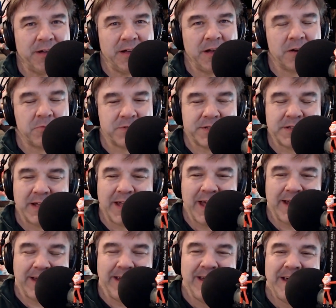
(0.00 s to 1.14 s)
here with Slick
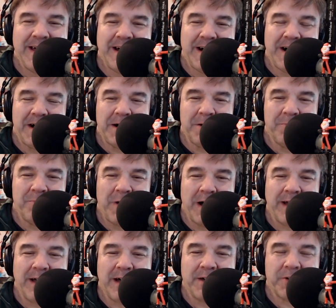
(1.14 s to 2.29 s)
Eddie.
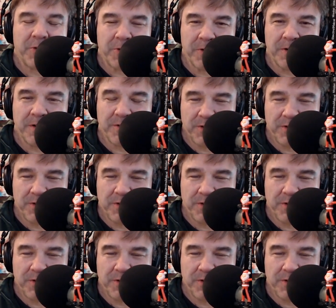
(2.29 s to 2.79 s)
I got her,